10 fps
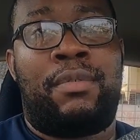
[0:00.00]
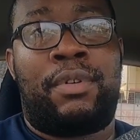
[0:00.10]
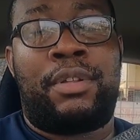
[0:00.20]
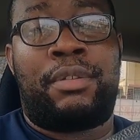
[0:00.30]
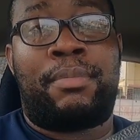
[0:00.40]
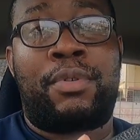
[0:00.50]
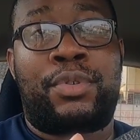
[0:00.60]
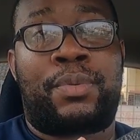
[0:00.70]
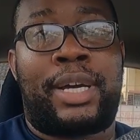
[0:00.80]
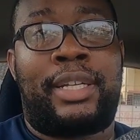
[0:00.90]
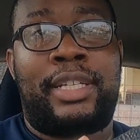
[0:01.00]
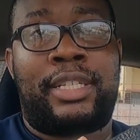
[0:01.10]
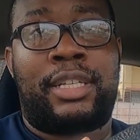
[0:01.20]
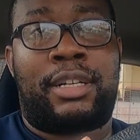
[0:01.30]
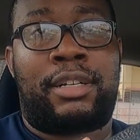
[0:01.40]
one of the most
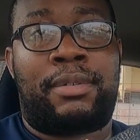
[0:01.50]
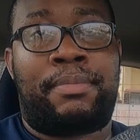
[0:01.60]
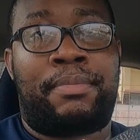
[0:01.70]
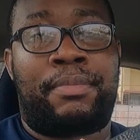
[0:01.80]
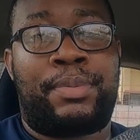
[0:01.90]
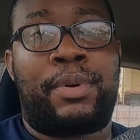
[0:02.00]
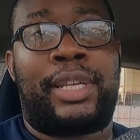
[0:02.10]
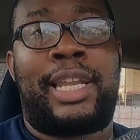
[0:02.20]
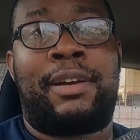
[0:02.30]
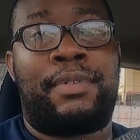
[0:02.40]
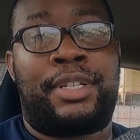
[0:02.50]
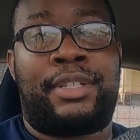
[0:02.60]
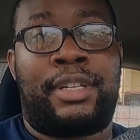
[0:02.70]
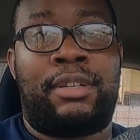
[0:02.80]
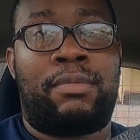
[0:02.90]
widely spoken
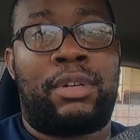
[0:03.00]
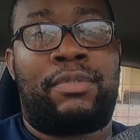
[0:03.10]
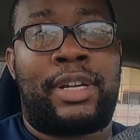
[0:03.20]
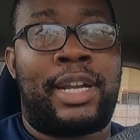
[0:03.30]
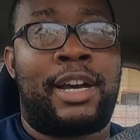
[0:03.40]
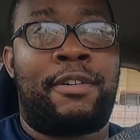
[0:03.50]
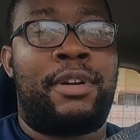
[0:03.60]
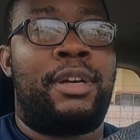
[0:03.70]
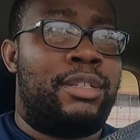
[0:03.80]
languages in the world right now.